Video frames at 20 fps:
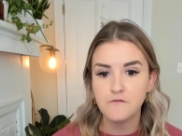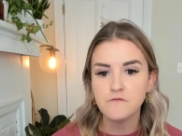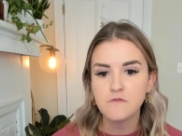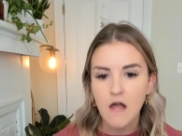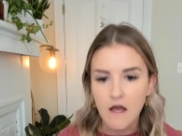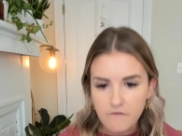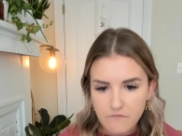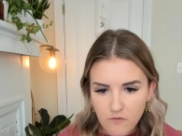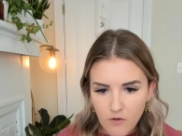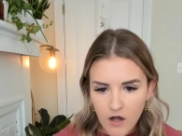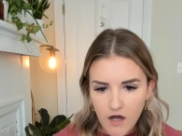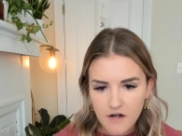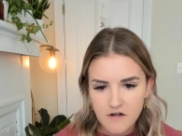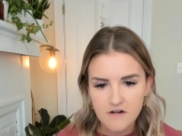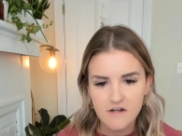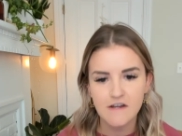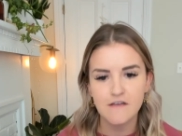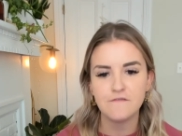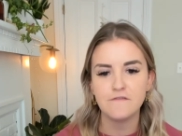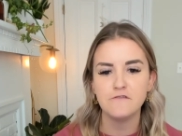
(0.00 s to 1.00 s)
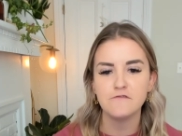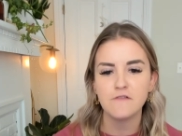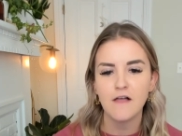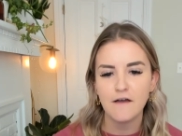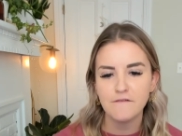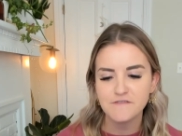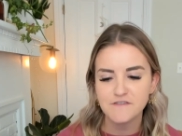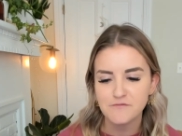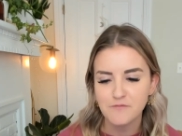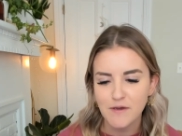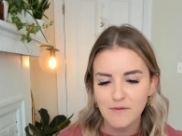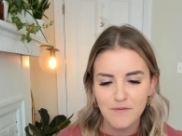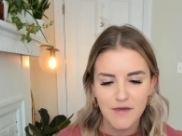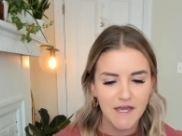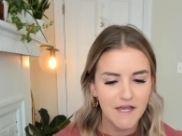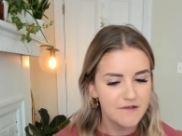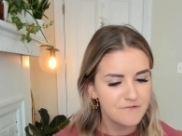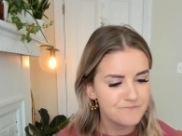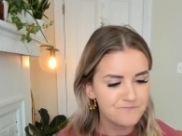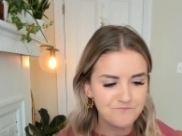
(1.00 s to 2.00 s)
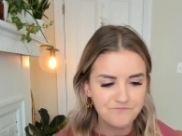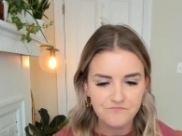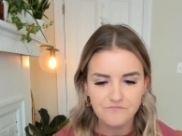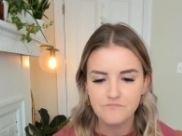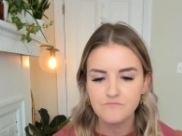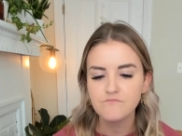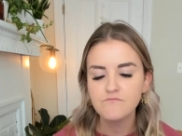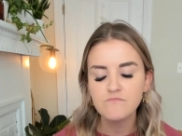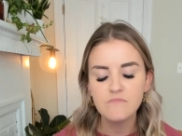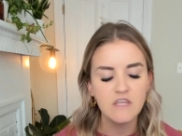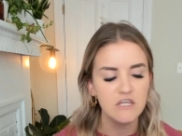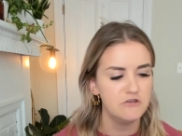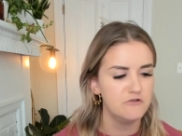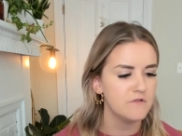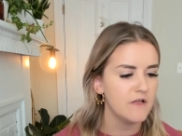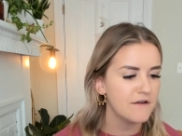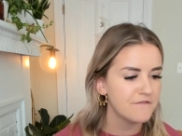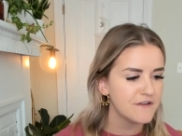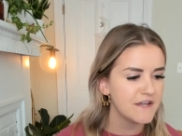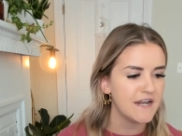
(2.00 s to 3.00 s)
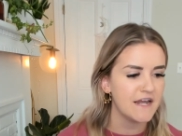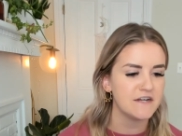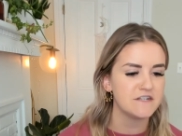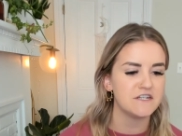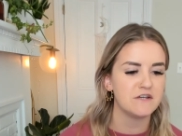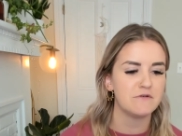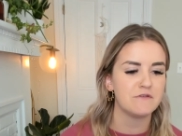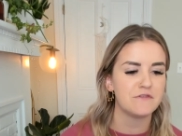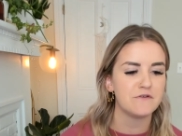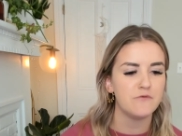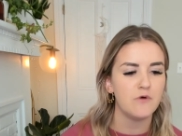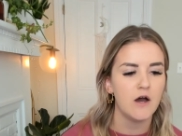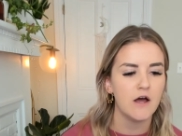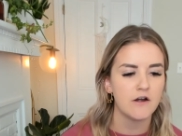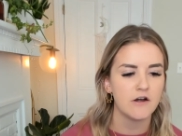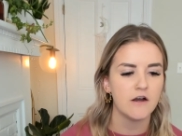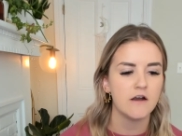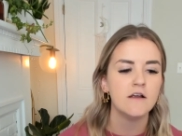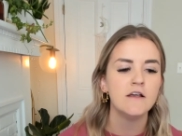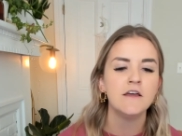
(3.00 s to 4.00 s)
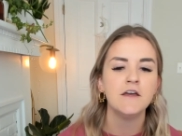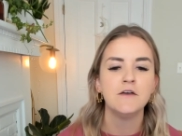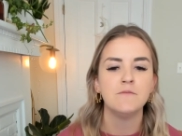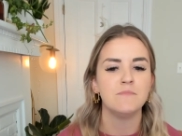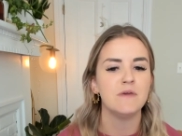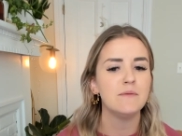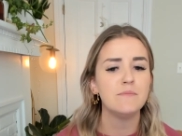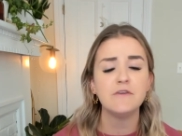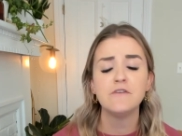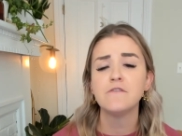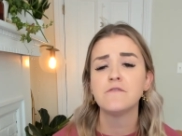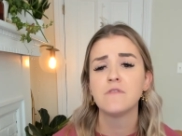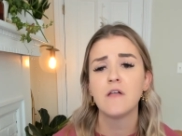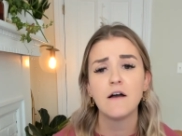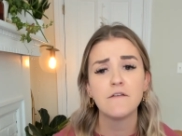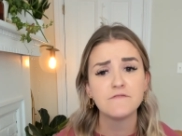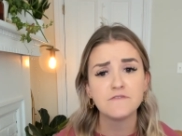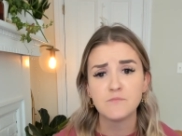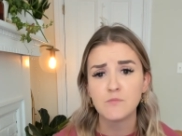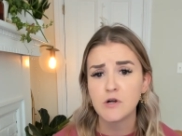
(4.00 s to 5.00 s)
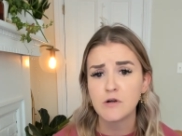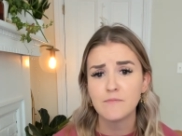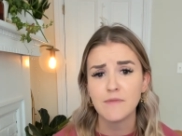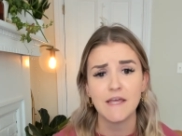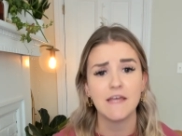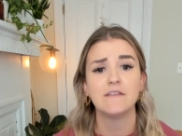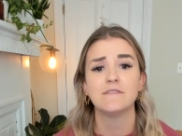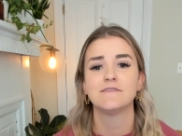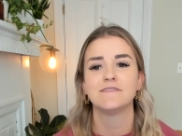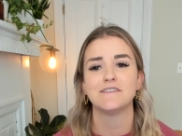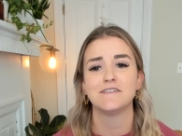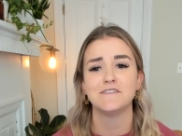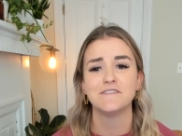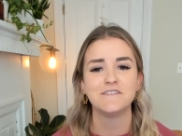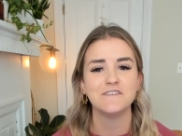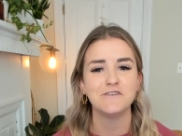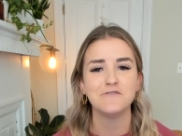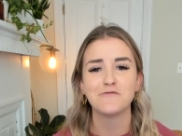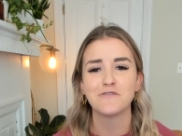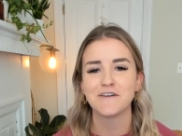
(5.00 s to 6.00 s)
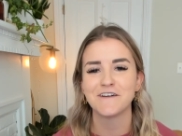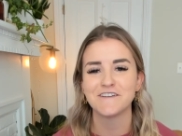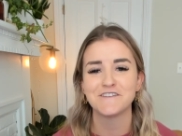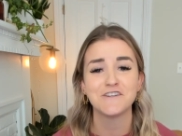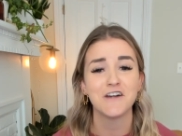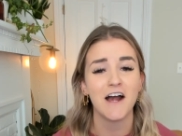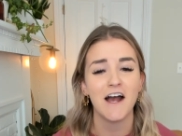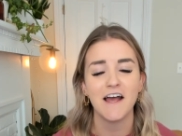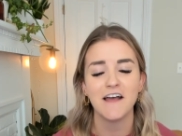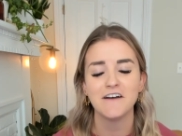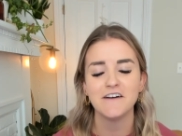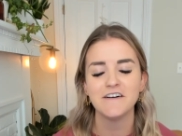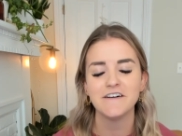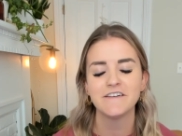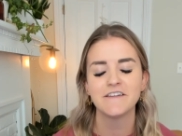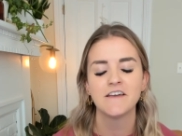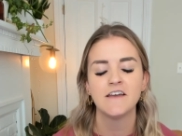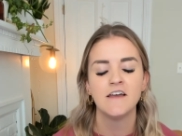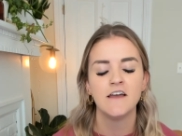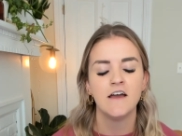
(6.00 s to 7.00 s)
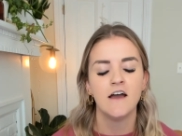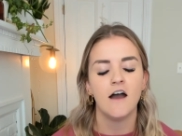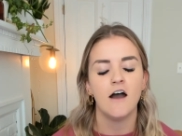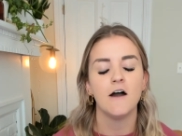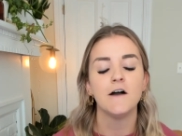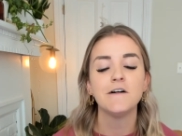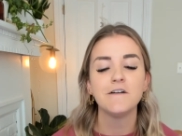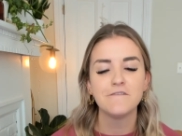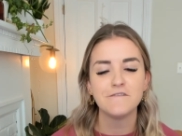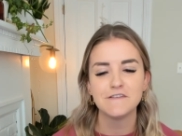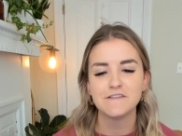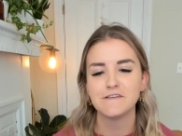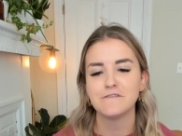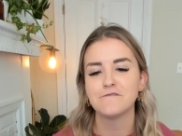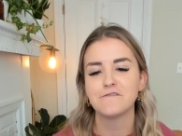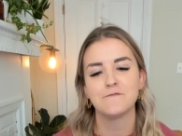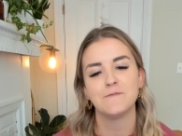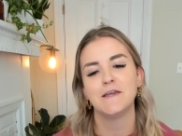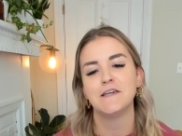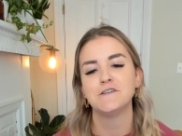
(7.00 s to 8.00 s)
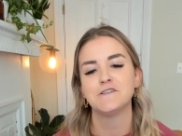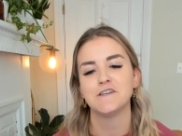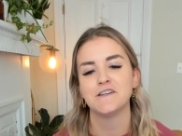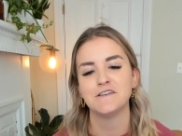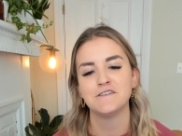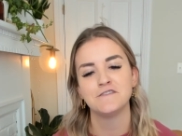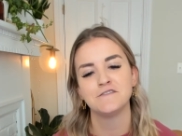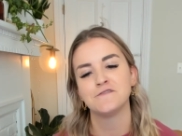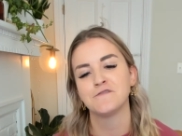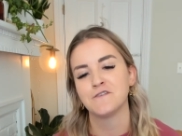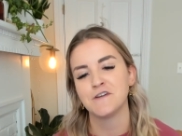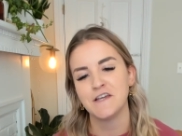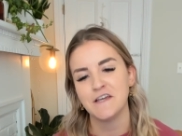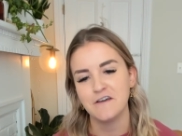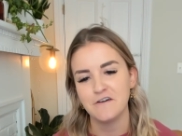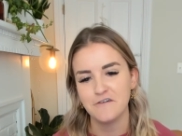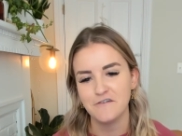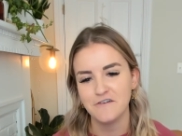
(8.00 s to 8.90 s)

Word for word: love water, if you love swimming, you love connecting with the water, maybe you've loved mermaids since you were a child, all of this information is for you.